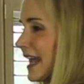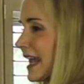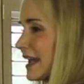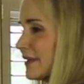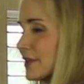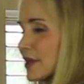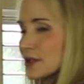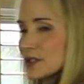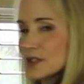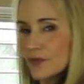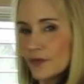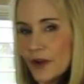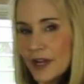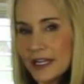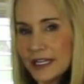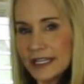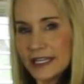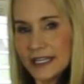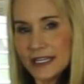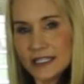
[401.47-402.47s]
And those
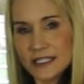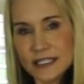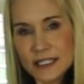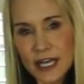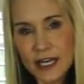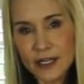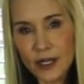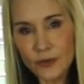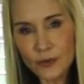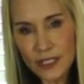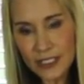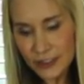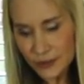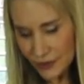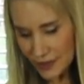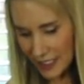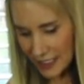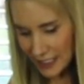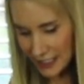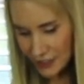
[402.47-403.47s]
front kicks, not only
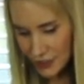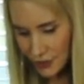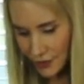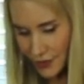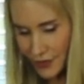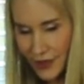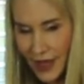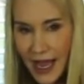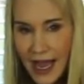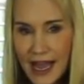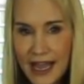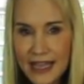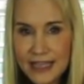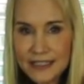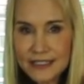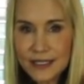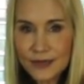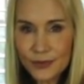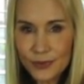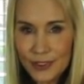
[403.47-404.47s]
do they get your
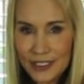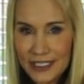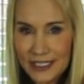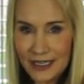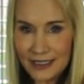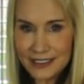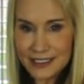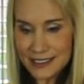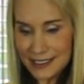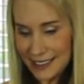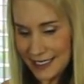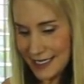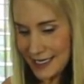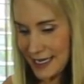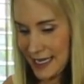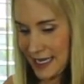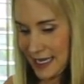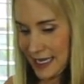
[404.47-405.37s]
thighs really nicely,